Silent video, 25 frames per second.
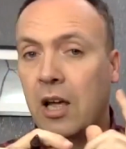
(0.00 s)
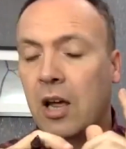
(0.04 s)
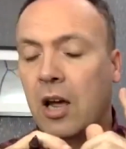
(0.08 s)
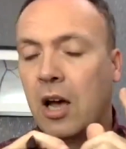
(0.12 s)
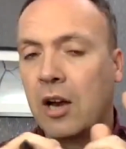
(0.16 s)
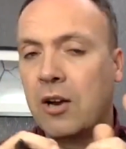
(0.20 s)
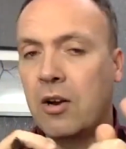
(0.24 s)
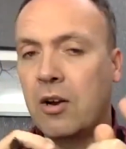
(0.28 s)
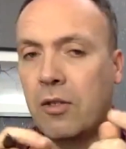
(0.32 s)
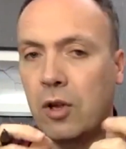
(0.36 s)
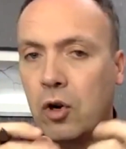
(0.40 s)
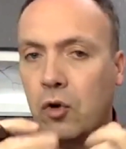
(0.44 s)

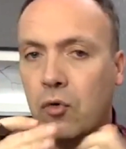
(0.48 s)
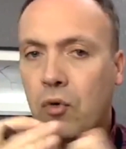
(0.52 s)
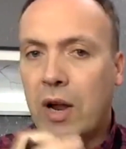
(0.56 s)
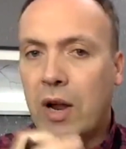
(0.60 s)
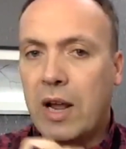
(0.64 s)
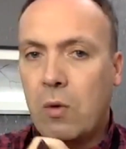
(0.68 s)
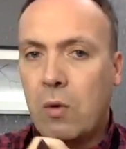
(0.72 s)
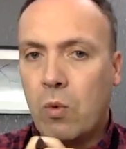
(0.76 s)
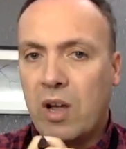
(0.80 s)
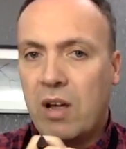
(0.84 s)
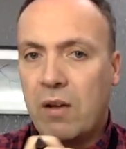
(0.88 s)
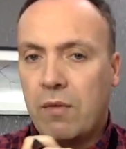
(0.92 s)
Another
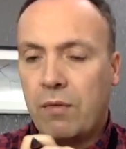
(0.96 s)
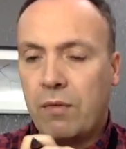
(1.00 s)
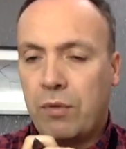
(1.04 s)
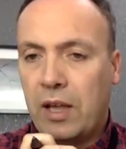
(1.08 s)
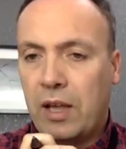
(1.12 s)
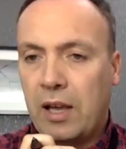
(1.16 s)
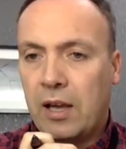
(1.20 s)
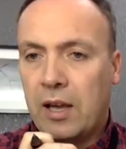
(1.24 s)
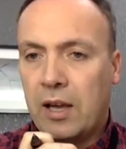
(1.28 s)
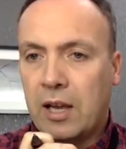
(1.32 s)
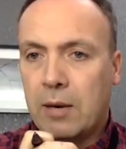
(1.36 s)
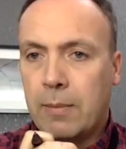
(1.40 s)
great way of
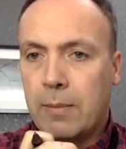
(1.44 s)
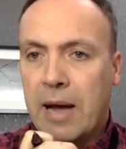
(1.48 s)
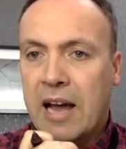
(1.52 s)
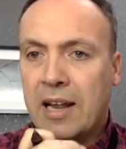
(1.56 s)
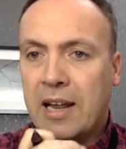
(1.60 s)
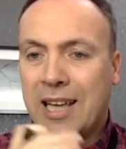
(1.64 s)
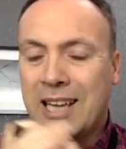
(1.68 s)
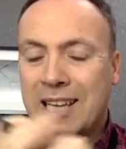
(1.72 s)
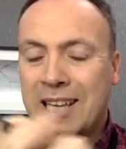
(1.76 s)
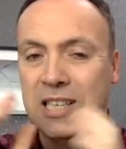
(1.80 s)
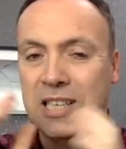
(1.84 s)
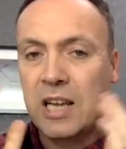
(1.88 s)
thinking about
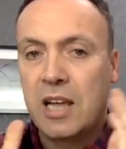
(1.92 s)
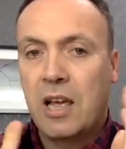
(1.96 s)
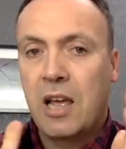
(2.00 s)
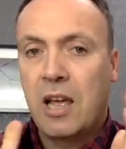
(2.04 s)
it is